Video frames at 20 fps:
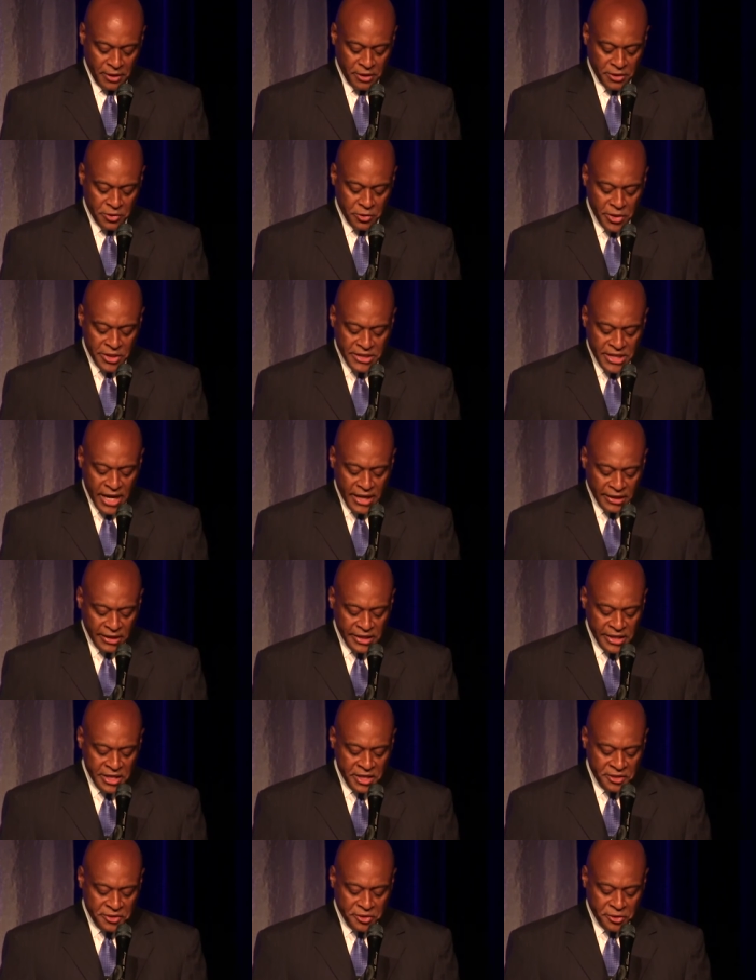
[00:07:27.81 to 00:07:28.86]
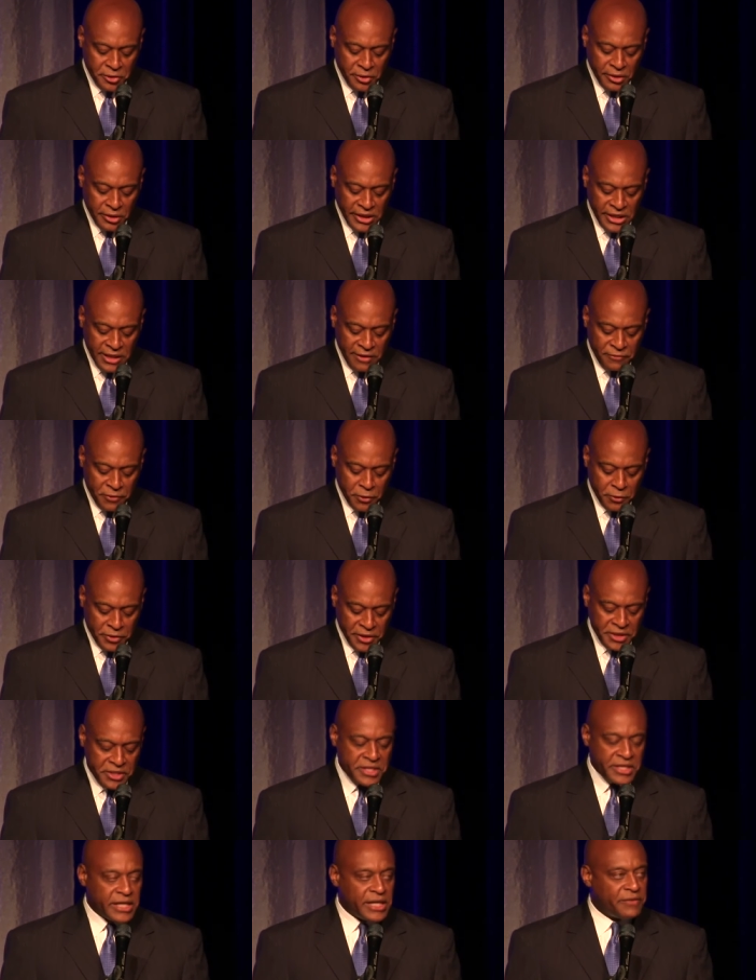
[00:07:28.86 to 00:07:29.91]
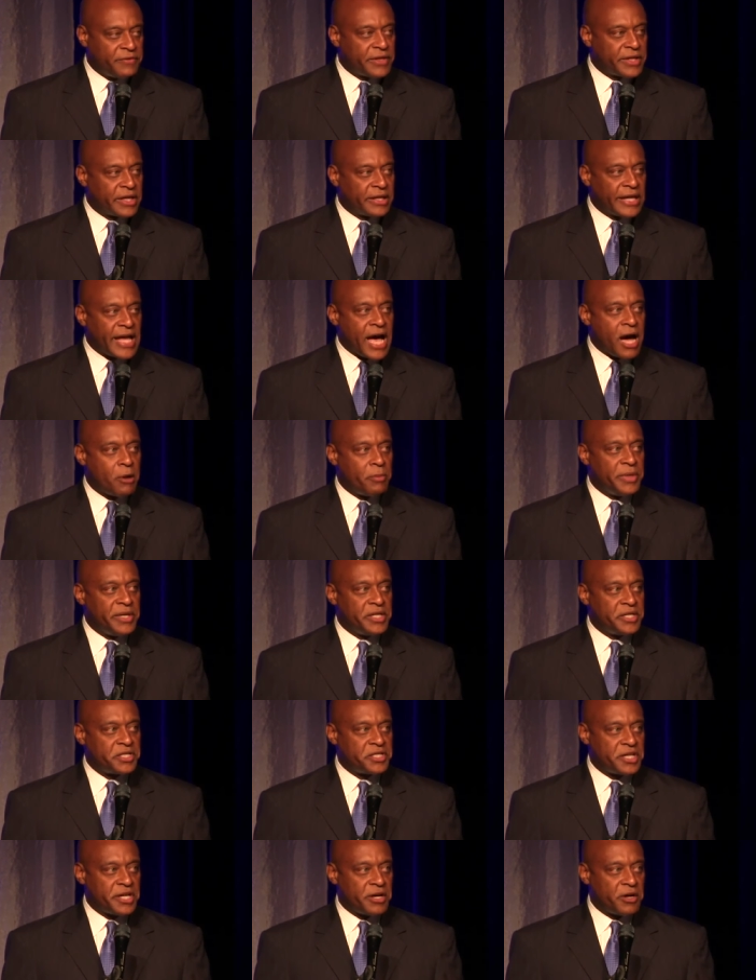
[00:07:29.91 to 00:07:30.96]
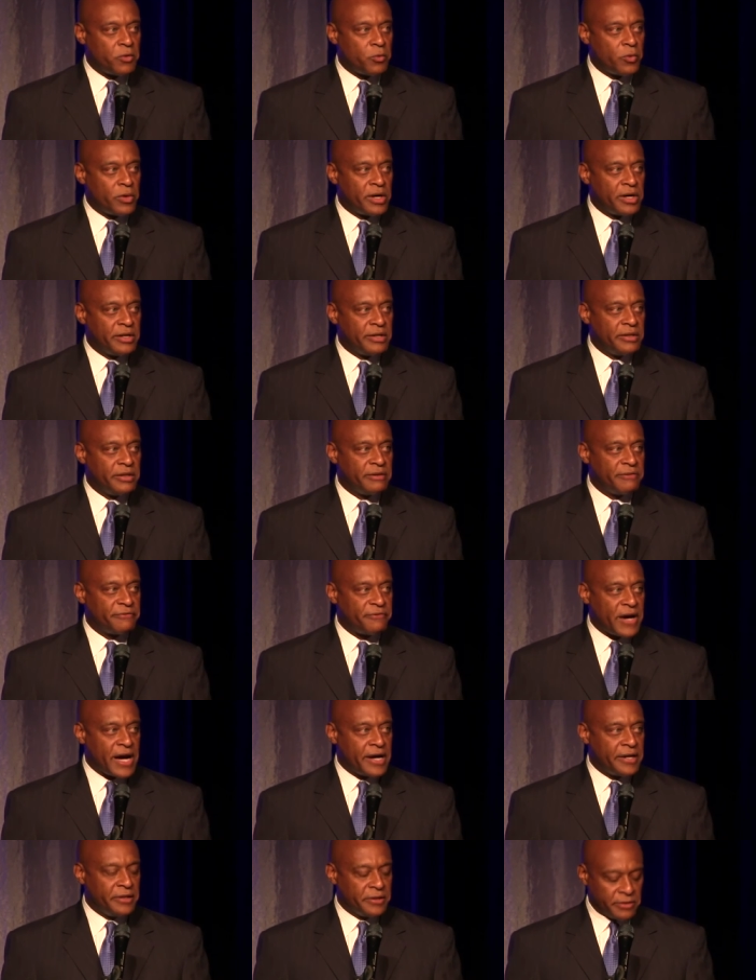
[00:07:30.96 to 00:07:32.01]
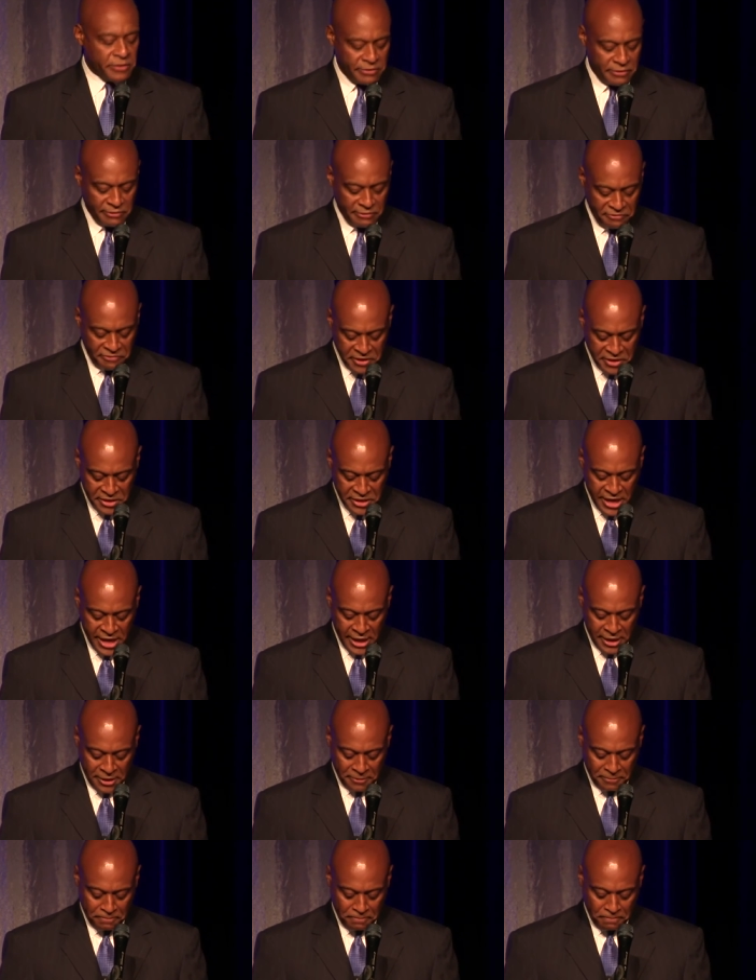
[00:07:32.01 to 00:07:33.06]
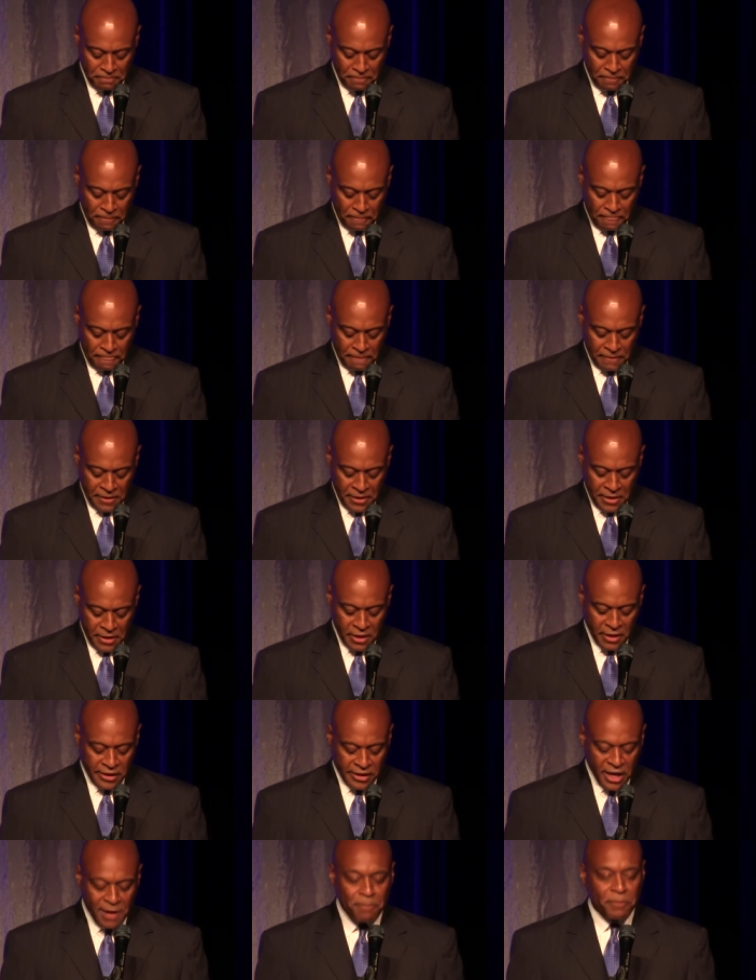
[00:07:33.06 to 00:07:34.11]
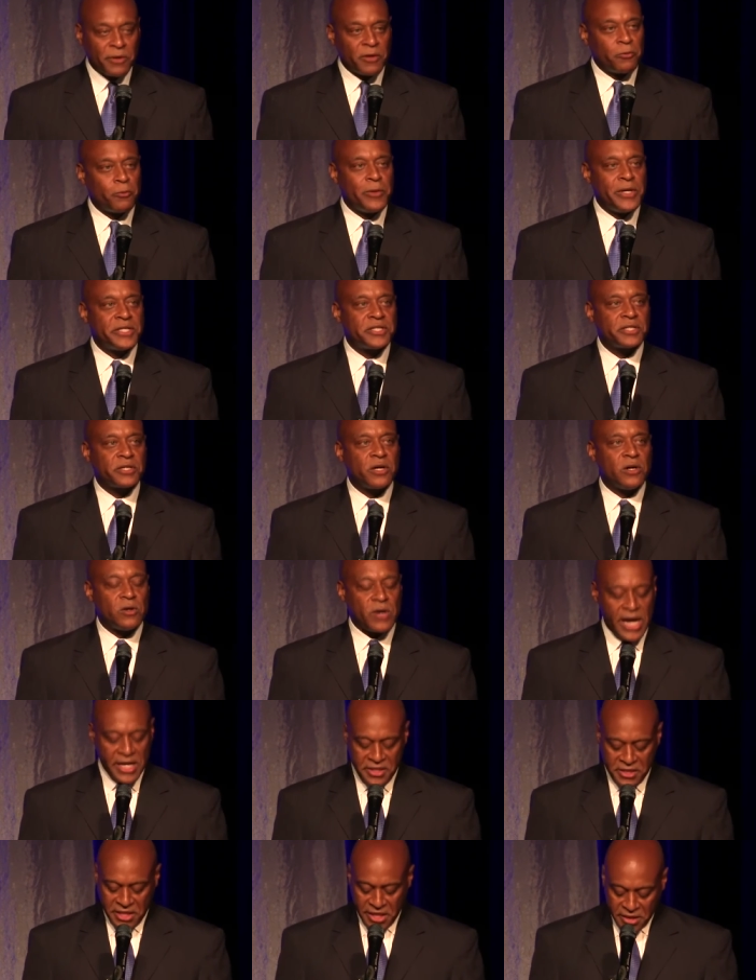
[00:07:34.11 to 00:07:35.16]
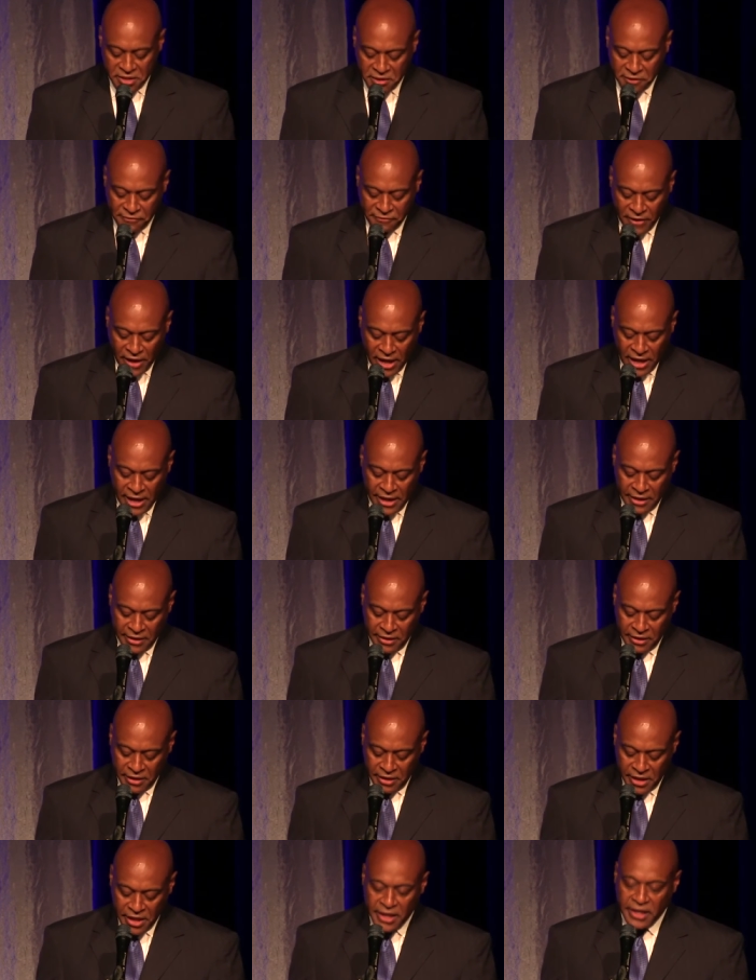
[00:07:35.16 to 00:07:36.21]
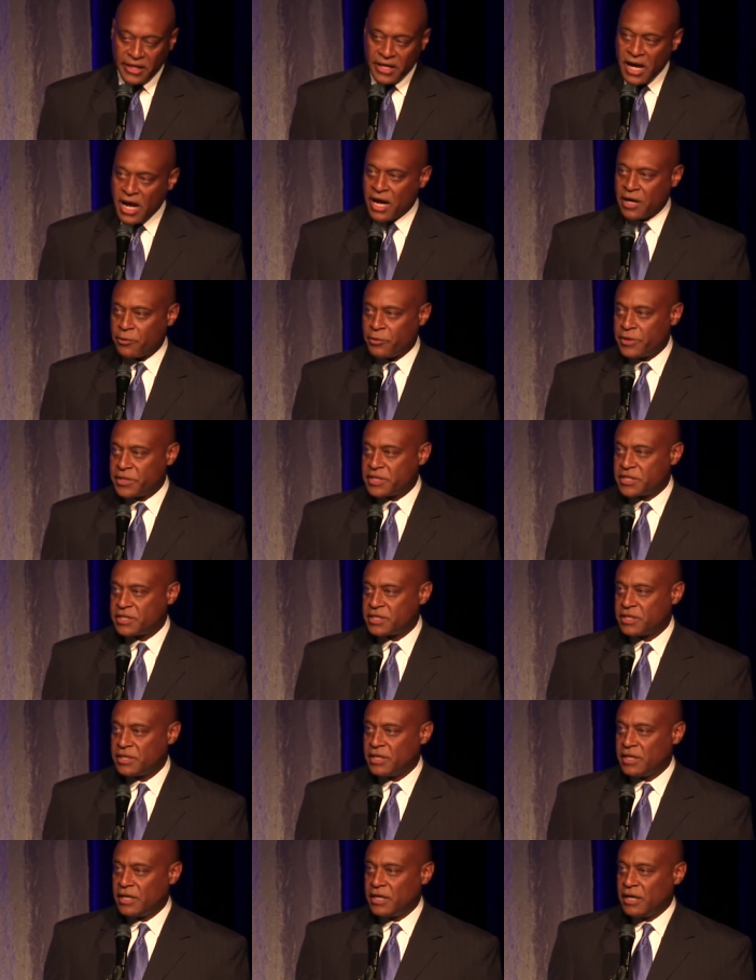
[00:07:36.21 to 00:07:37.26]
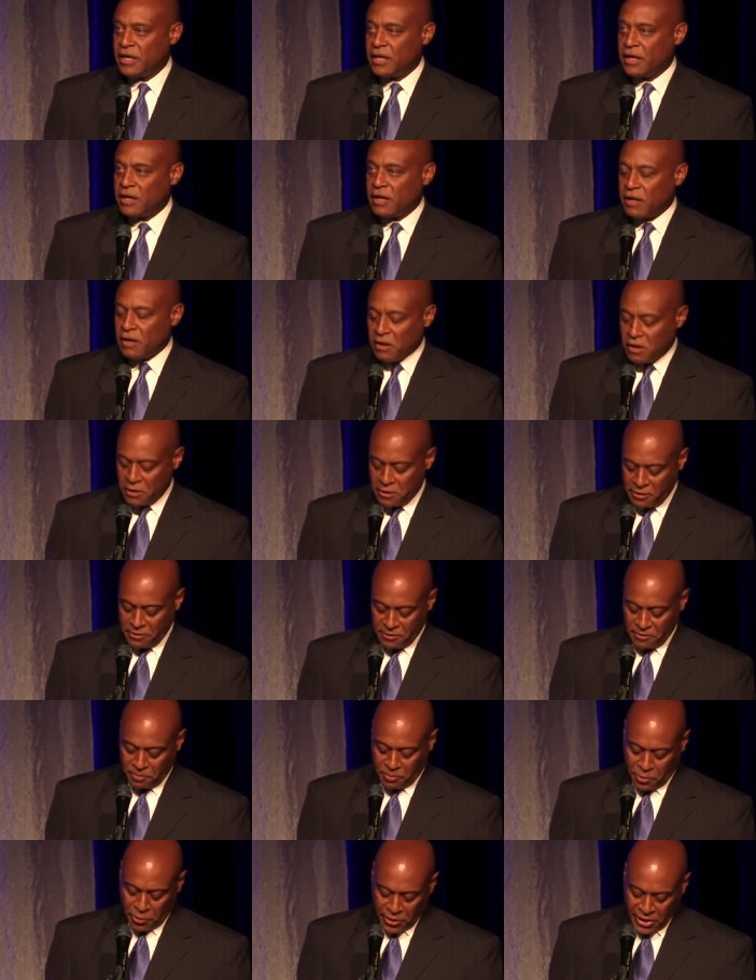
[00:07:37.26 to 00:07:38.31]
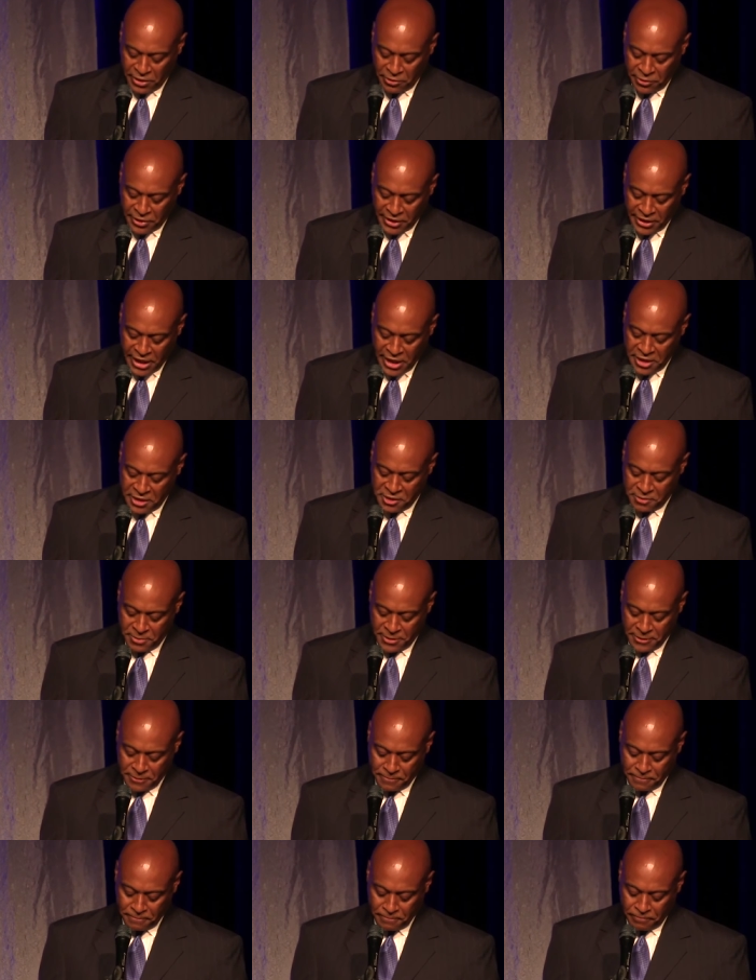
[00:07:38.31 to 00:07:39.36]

So as I leave you, leave you this evening, allow me to share one final vignette. A couple of weeks ago, I testified in Congress on parental engagement.